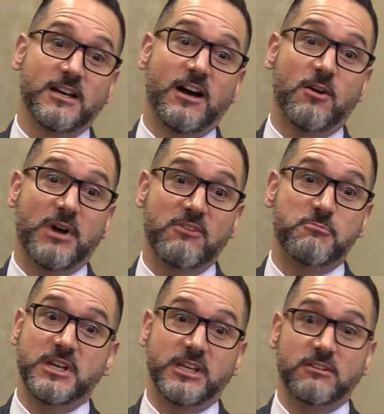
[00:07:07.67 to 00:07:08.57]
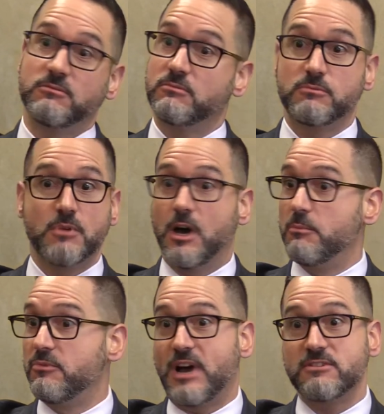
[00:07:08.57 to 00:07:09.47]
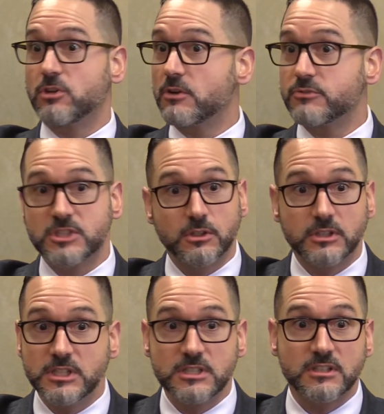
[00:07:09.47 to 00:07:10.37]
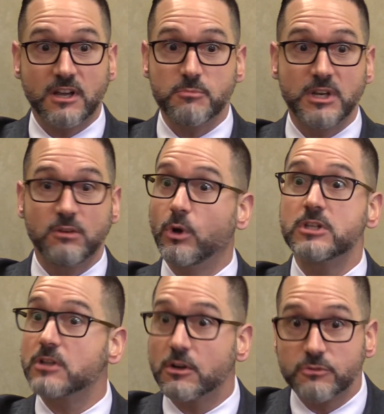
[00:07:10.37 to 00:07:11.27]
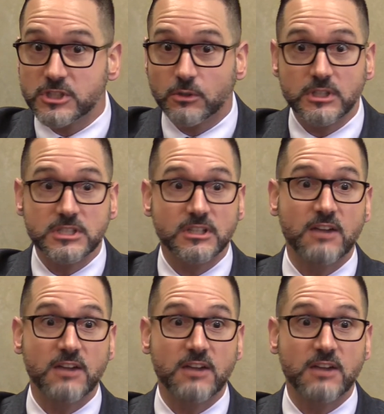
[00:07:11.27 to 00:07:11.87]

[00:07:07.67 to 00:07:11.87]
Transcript: I've been in 5-star facilities and I've been in 1-star facilities.